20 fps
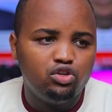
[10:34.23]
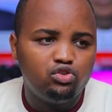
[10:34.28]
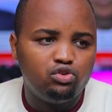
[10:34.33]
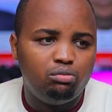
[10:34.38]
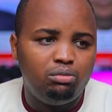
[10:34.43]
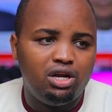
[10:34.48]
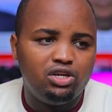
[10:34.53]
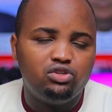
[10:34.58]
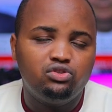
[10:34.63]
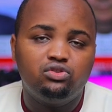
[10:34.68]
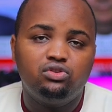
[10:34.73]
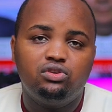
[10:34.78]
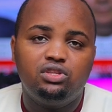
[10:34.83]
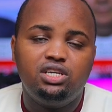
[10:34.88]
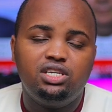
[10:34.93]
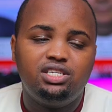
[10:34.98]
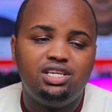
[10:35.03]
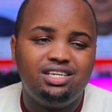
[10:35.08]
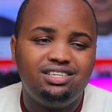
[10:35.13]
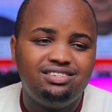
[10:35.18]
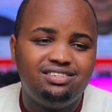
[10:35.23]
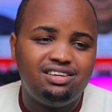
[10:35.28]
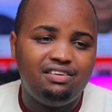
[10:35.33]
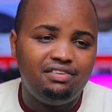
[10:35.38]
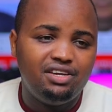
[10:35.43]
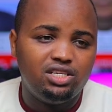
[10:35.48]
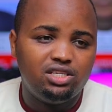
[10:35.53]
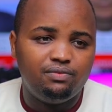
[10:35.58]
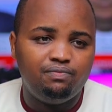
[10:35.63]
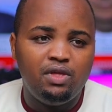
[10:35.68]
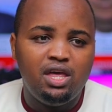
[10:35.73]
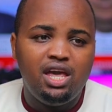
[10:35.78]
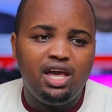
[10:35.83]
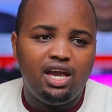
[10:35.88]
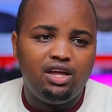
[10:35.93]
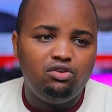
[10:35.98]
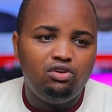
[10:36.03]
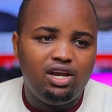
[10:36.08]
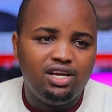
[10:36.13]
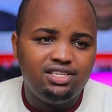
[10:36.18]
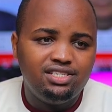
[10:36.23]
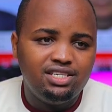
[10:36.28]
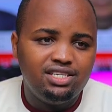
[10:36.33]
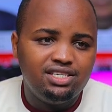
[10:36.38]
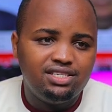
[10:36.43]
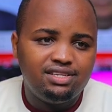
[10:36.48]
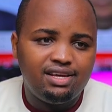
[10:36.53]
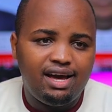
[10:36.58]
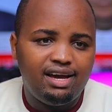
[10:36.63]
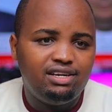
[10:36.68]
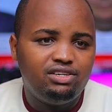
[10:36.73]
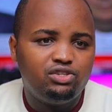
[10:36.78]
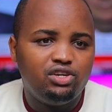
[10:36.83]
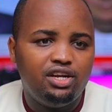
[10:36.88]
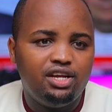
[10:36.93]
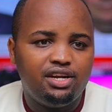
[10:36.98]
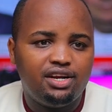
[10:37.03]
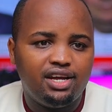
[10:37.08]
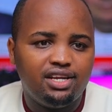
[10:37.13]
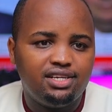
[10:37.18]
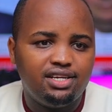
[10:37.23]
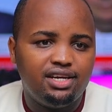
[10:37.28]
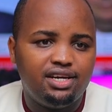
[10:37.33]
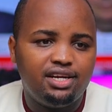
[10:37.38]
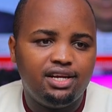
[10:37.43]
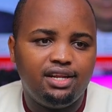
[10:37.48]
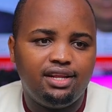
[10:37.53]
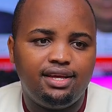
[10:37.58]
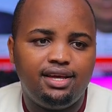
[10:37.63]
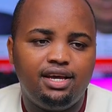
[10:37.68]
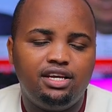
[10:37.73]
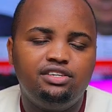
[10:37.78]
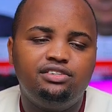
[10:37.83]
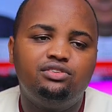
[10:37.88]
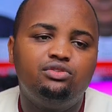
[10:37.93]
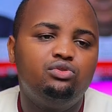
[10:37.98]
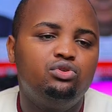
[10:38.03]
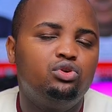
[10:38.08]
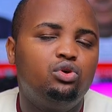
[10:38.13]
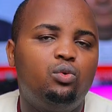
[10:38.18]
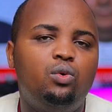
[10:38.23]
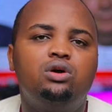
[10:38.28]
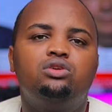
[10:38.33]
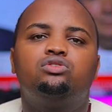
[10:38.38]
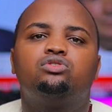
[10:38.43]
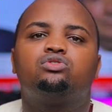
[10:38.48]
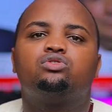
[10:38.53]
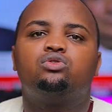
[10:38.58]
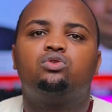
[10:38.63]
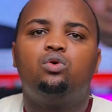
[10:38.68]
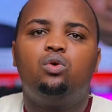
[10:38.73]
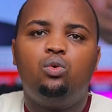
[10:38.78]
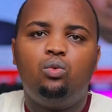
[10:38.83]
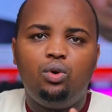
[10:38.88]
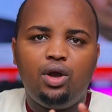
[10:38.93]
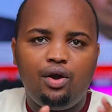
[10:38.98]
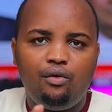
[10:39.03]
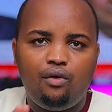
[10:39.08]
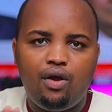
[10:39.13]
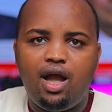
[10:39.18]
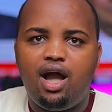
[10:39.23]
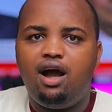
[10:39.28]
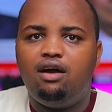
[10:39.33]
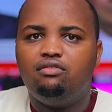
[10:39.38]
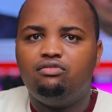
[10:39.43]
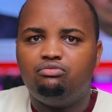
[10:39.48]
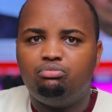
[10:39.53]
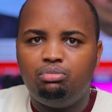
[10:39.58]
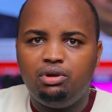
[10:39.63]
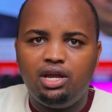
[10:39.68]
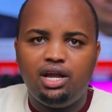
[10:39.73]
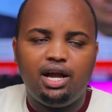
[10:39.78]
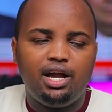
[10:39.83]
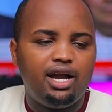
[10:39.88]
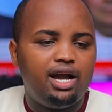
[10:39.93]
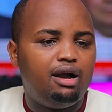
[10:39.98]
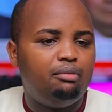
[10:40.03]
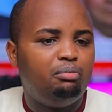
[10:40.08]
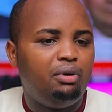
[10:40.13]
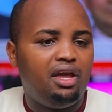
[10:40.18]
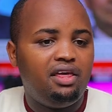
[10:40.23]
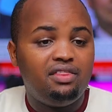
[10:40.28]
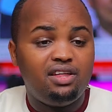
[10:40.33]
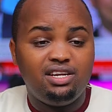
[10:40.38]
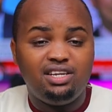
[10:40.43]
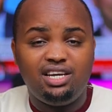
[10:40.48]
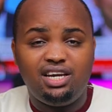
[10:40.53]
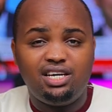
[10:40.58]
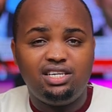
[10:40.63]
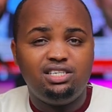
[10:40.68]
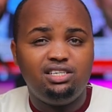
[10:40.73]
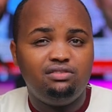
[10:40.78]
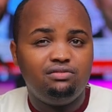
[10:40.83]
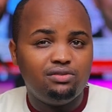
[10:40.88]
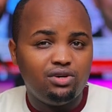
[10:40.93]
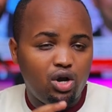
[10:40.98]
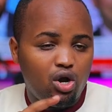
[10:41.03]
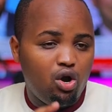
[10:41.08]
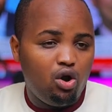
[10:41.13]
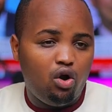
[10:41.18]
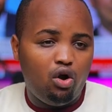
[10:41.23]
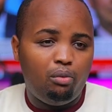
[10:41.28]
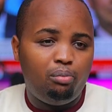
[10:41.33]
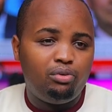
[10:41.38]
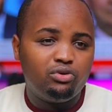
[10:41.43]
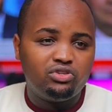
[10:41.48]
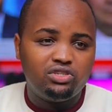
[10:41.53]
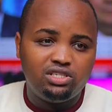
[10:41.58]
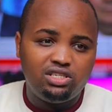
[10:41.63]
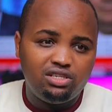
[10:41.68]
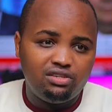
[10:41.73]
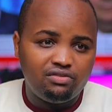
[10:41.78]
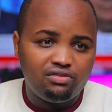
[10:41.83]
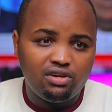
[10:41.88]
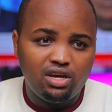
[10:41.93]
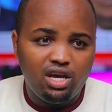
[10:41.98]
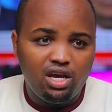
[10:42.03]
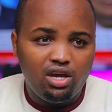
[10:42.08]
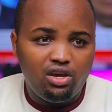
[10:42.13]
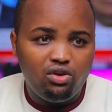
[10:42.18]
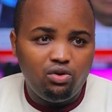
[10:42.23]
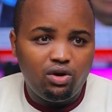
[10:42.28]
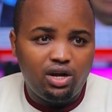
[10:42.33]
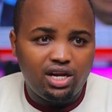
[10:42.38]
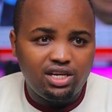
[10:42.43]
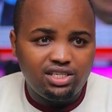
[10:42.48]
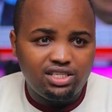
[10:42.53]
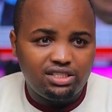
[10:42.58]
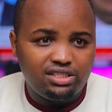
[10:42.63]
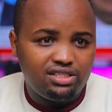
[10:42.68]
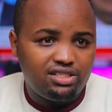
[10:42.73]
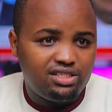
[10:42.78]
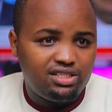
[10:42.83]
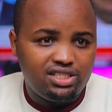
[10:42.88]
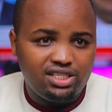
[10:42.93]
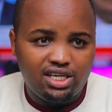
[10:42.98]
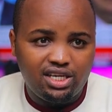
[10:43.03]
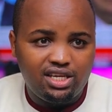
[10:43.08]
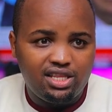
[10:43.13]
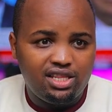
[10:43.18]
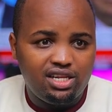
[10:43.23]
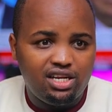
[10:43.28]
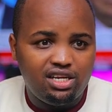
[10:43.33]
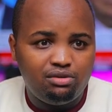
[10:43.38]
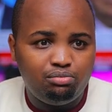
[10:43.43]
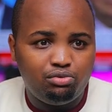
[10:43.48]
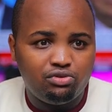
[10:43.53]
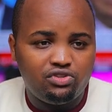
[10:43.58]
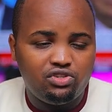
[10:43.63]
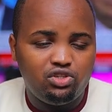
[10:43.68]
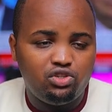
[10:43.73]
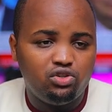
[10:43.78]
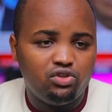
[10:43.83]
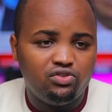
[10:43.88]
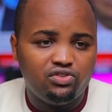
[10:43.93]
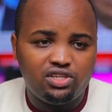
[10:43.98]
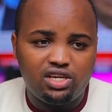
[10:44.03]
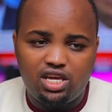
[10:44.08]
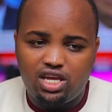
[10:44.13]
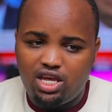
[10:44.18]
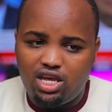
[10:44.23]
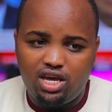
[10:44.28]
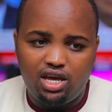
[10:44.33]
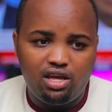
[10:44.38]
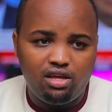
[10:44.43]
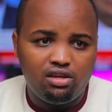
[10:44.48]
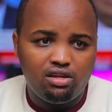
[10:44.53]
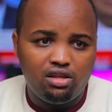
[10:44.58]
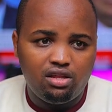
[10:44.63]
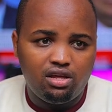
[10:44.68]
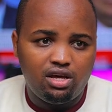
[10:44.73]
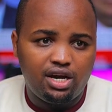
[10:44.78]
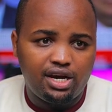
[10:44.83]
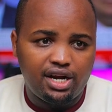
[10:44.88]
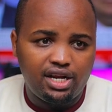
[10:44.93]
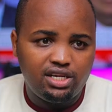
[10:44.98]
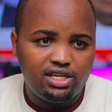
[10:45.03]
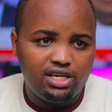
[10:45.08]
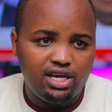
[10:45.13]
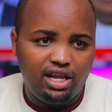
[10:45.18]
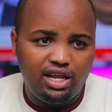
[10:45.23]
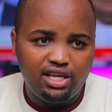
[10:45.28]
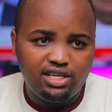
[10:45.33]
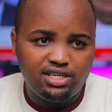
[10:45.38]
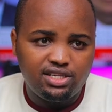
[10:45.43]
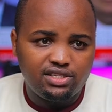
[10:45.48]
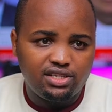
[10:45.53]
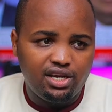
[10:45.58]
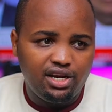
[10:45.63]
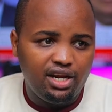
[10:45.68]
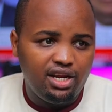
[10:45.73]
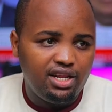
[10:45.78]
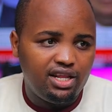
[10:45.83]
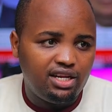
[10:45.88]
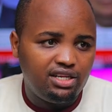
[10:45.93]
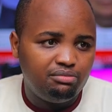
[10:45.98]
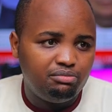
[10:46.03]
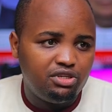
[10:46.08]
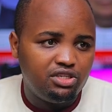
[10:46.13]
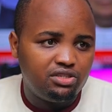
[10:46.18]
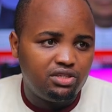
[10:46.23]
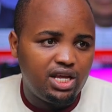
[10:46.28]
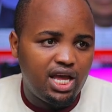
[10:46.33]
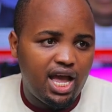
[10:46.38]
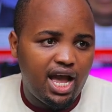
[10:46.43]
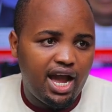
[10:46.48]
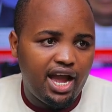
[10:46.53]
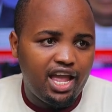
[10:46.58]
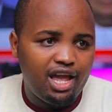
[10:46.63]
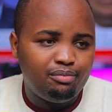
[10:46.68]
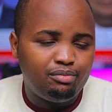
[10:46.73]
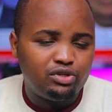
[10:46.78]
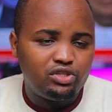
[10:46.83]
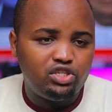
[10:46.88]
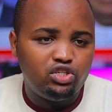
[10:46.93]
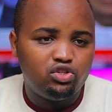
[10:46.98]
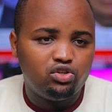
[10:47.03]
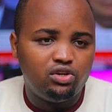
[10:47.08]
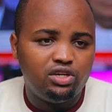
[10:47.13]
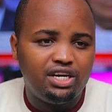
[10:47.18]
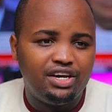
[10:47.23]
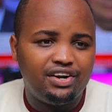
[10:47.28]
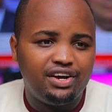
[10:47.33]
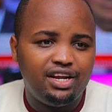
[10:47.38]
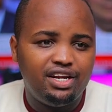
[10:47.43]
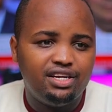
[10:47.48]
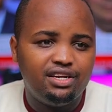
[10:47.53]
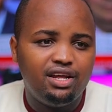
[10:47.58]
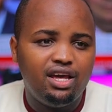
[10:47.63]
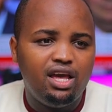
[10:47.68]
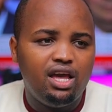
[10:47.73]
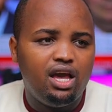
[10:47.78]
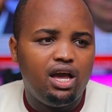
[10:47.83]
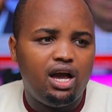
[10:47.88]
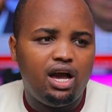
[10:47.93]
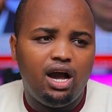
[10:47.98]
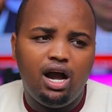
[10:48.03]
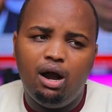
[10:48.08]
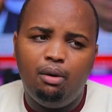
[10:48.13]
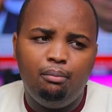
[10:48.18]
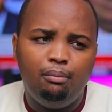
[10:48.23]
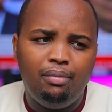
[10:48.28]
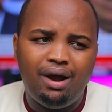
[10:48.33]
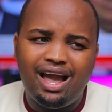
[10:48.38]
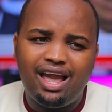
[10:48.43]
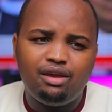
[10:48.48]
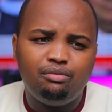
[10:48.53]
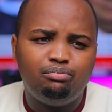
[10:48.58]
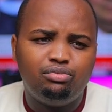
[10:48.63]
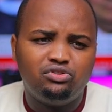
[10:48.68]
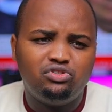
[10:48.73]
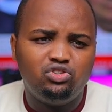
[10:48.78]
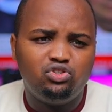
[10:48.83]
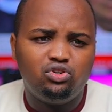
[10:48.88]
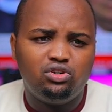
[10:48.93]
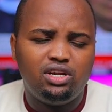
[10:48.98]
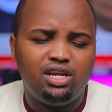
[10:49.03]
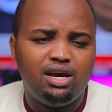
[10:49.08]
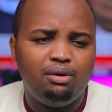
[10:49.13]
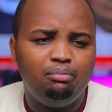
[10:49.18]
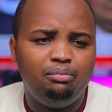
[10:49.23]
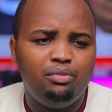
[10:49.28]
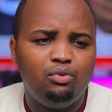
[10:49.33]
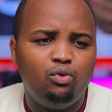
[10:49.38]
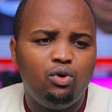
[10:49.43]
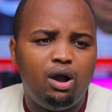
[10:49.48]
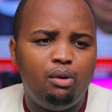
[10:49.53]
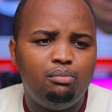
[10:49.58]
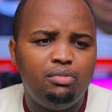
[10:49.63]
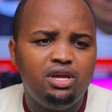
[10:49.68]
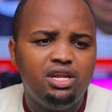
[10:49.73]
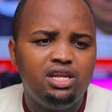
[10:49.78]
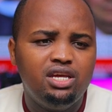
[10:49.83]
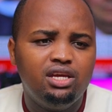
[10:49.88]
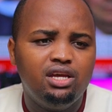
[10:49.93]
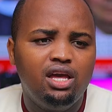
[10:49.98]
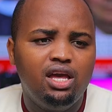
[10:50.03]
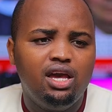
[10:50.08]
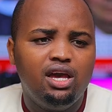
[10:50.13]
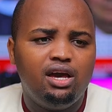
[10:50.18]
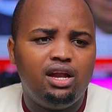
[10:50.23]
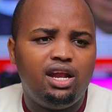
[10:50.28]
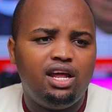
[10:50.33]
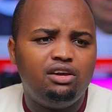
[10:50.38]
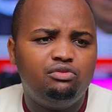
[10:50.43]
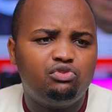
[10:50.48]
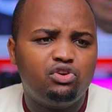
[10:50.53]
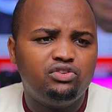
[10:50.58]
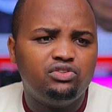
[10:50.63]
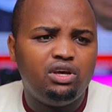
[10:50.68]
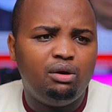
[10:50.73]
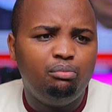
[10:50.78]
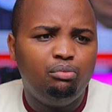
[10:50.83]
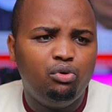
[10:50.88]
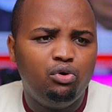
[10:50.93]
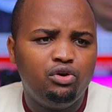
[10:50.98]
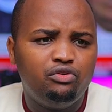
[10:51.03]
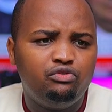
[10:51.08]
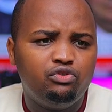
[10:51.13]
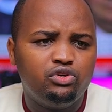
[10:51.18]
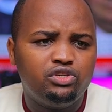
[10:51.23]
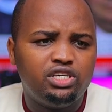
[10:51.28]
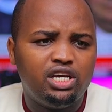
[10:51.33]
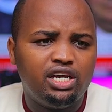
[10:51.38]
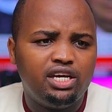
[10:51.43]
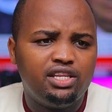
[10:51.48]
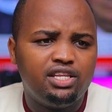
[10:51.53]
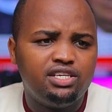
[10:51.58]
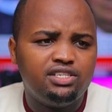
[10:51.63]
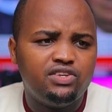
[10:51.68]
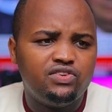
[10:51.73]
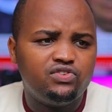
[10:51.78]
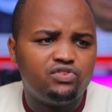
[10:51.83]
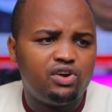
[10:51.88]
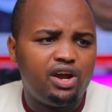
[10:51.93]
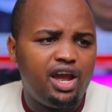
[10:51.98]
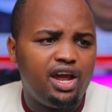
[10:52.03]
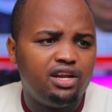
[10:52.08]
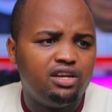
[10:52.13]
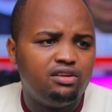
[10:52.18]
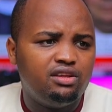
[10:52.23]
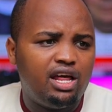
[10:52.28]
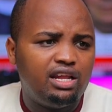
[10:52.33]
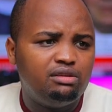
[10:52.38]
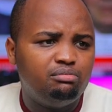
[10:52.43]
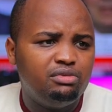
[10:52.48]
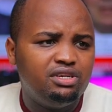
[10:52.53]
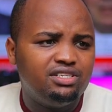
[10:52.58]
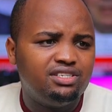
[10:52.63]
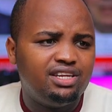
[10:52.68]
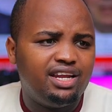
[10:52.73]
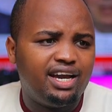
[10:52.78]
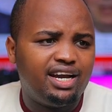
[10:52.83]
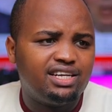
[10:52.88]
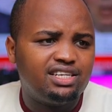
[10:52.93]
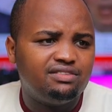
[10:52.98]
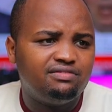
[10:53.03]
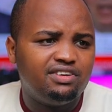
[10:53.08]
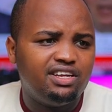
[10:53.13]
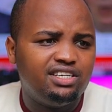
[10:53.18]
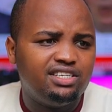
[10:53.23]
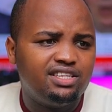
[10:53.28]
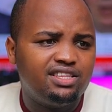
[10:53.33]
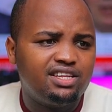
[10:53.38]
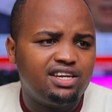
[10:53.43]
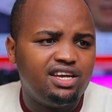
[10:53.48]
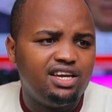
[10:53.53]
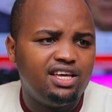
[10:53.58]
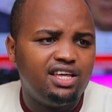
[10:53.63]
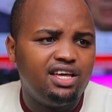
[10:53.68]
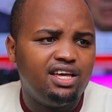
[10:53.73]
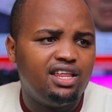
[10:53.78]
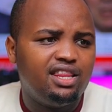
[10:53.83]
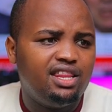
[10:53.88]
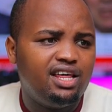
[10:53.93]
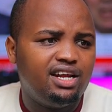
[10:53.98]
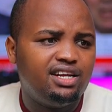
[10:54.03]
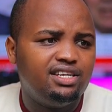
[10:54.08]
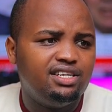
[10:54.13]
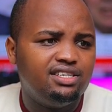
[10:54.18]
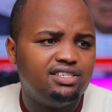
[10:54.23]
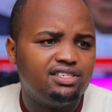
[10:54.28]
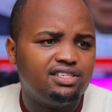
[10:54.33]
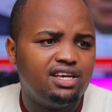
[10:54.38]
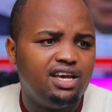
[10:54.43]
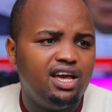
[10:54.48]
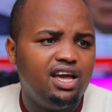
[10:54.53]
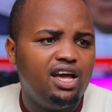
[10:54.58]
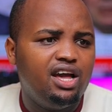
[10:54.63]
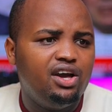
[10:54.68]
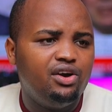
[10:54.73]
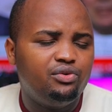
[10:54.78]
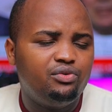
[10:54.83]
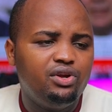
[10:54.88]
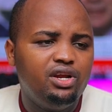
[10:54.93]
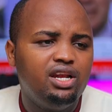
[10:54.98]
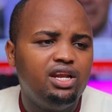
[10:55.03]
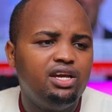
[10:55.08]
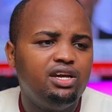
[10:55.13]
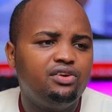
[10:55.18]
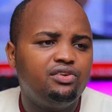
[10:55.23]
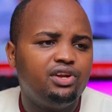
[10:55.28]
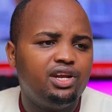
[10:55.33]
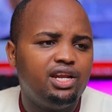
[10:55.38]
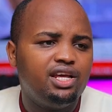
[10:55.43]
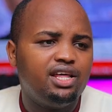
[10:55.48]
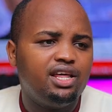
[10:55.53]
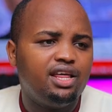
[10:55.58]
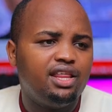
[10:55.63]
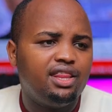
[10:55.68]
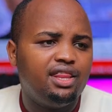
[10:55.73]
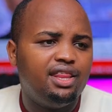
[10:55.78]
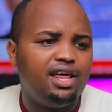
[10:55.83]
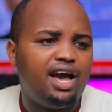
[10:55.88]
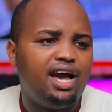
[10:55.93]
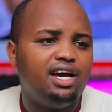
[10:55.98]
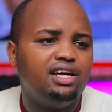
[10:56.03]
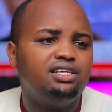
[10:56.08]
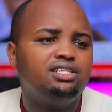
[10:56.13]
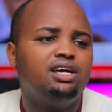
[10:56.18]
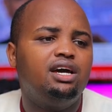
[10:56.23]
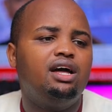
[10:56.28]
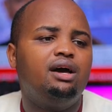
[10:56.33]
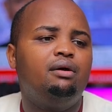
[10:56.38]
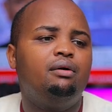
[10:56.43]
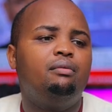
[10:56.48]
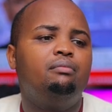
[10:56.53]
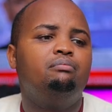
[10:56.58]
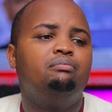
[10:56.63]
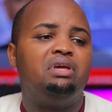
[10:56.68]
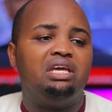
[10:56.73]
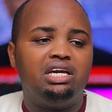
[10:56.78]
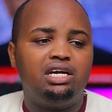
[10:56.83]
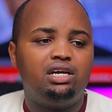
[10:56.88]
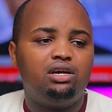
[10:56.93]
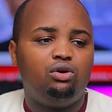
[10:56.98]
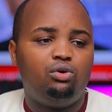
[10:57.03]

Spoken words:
so much. So this is 70, and you can see it is actually right green here. If you don't want to know where we have bigger gap, either negative or positive, you can just check net positions here. Right here, this is green. That means higher position green, buy position were mini. Like for example, if you check this is rent, that means negative 93. That is really that big.